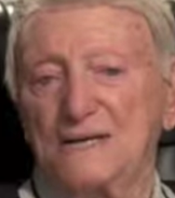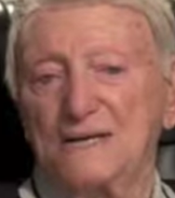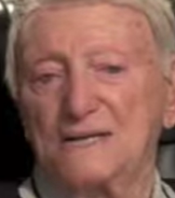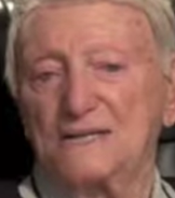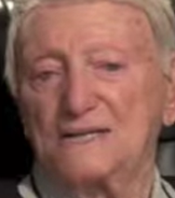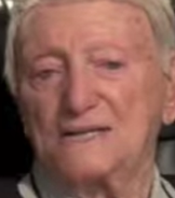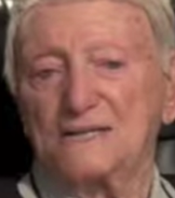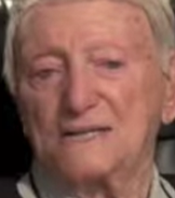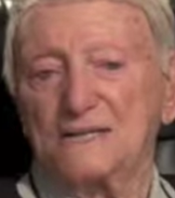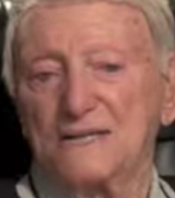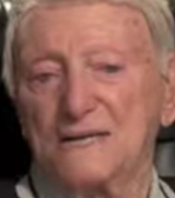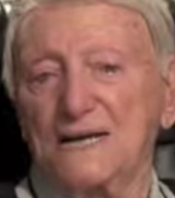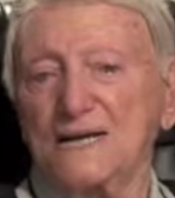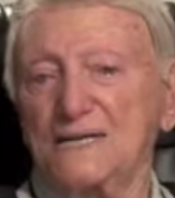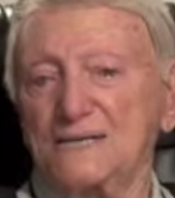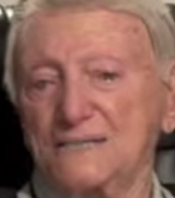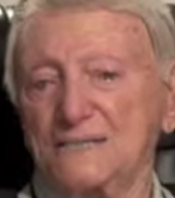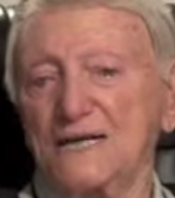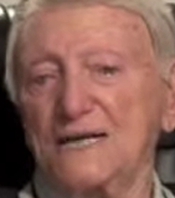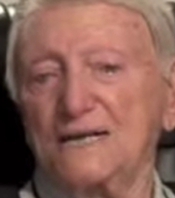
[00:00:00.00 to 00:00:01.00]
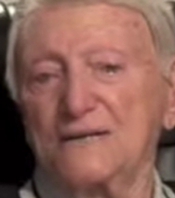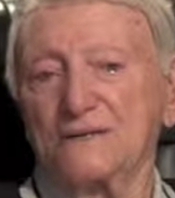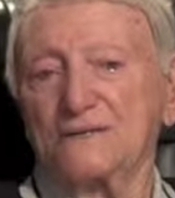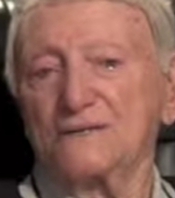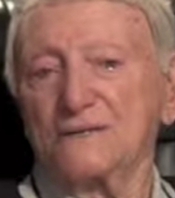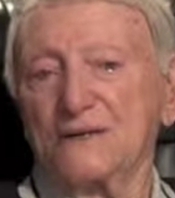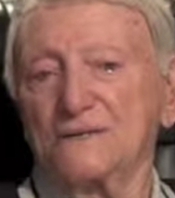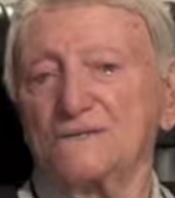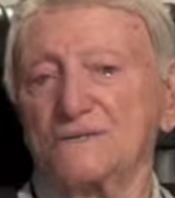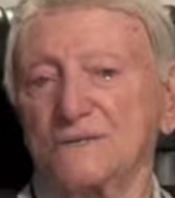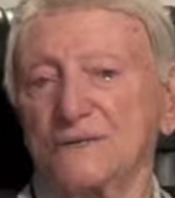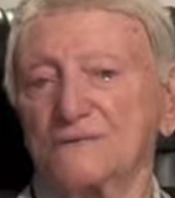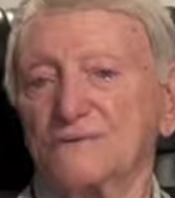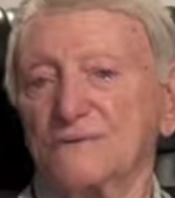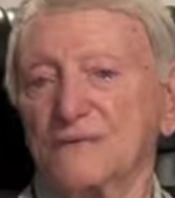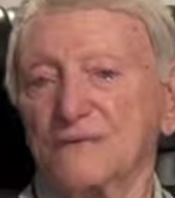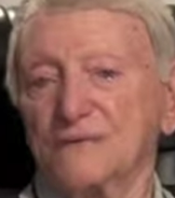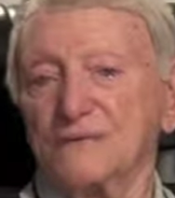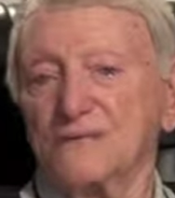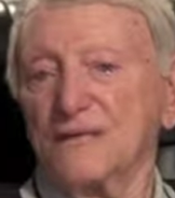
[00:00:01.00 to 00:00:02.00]
and uh, like I say, uh,
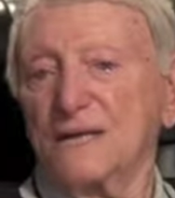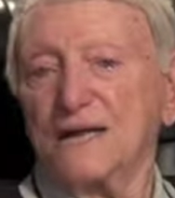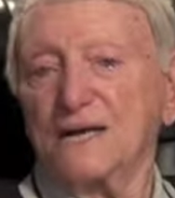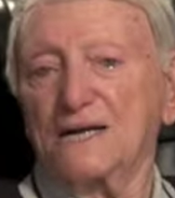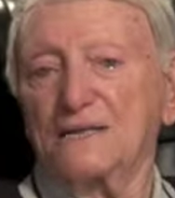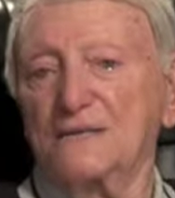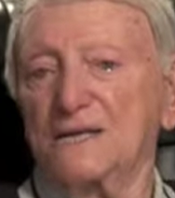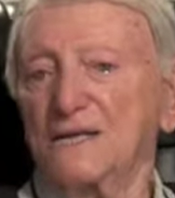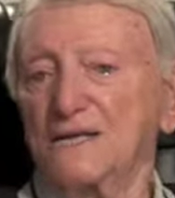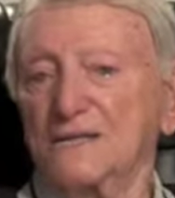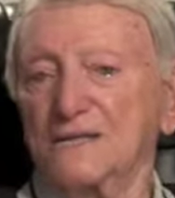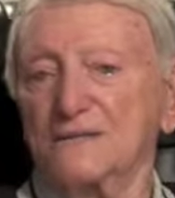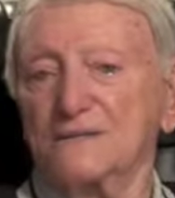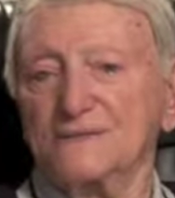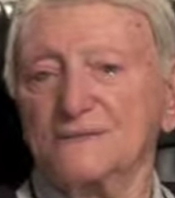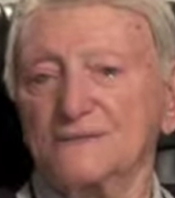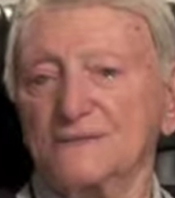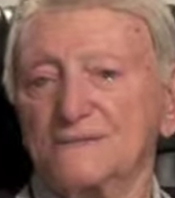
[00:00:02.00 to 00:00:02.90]
a lot of luck,